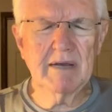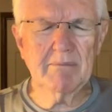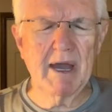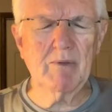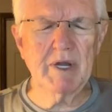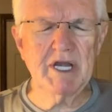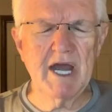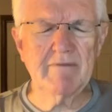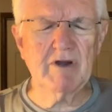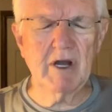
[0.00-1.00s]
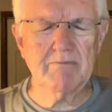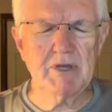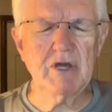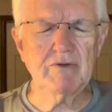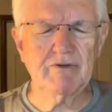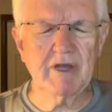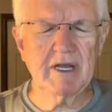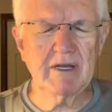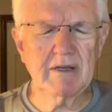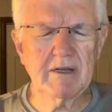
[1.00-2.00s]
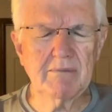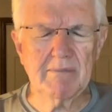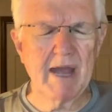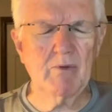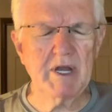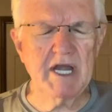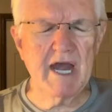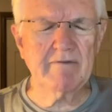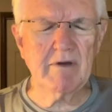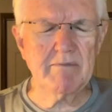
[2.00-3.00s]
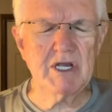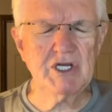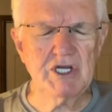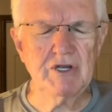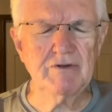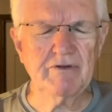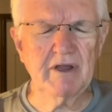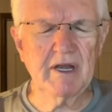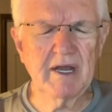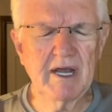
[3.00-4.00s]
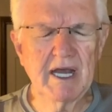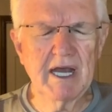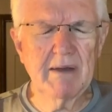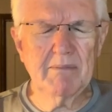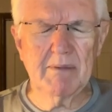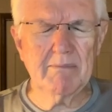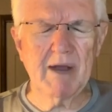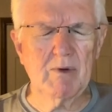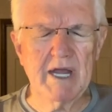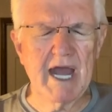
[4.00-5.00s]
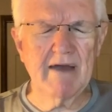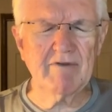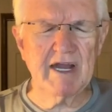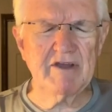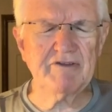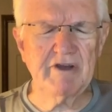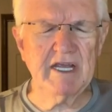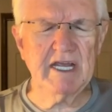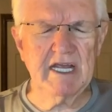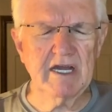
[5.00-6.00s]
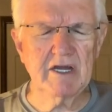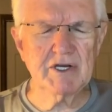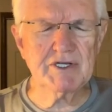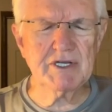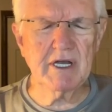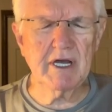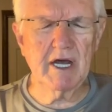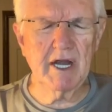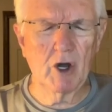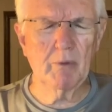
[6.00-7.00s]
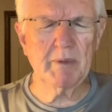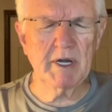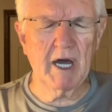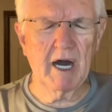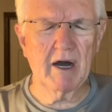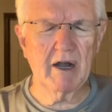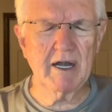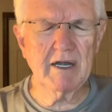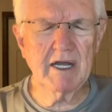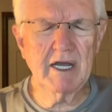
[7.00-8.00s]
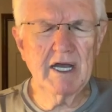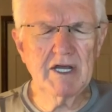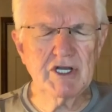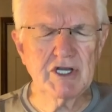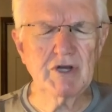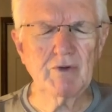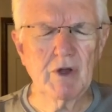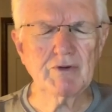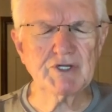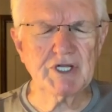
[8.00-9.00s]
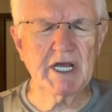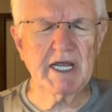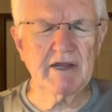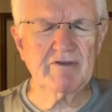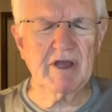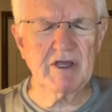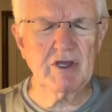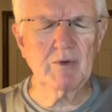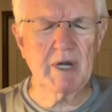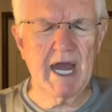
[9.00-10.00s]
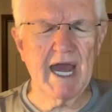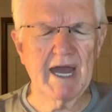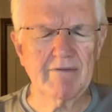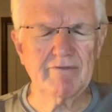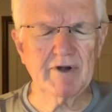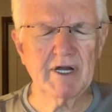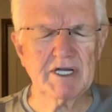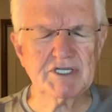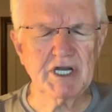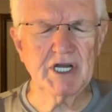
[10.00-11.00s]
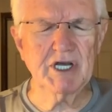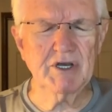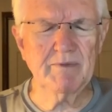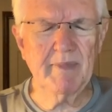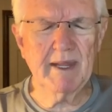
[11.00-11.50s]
May we never abuse it. May we never misuse it. But may we have listening ears, an open heart to do those things that you would have for us to do.